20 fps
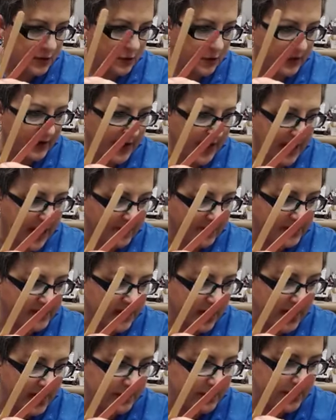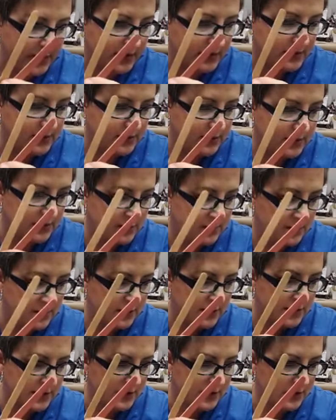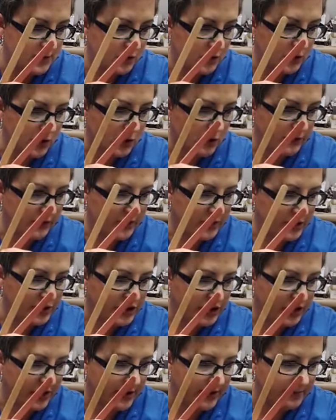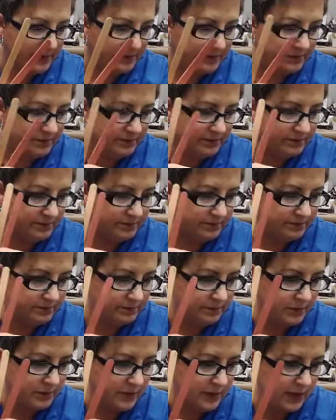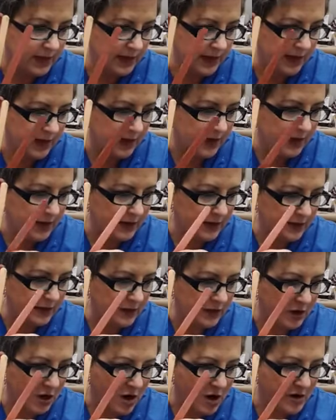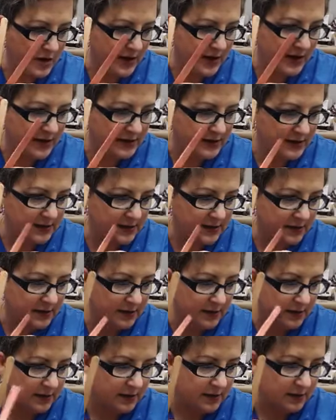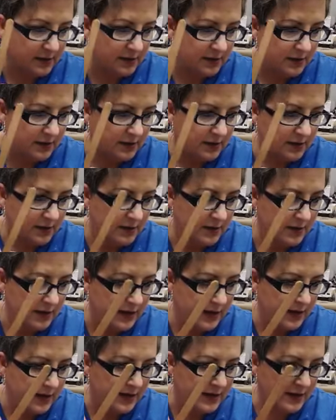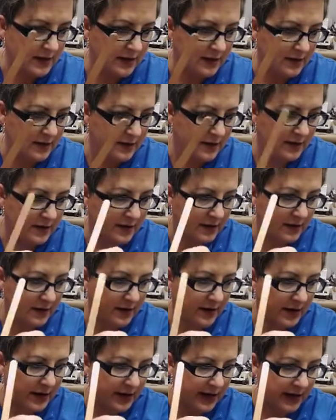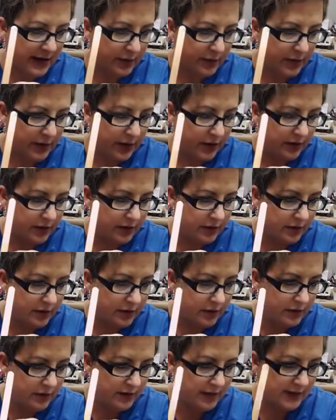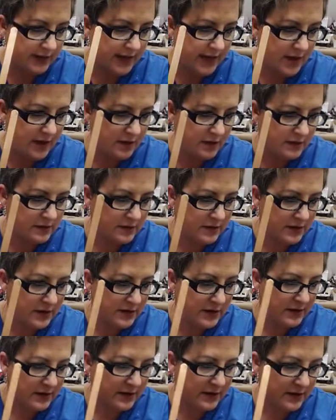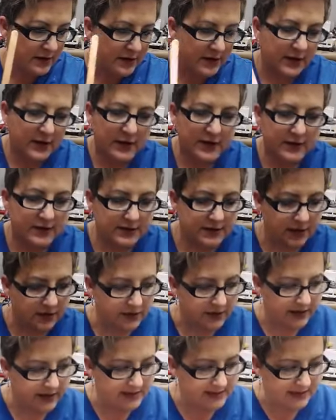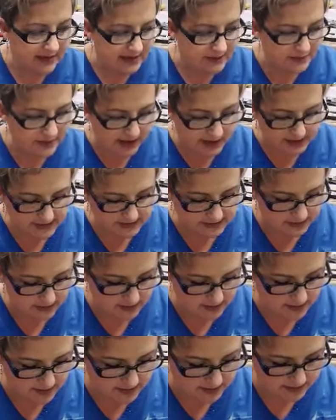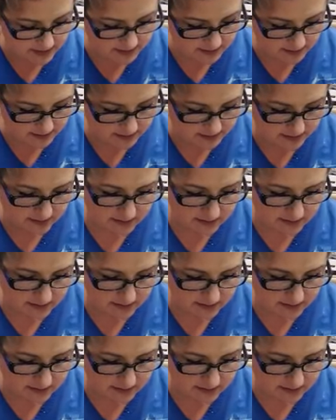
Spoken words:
We have diamond, golden gem, garnet, and amber. Look at that. So these I painted on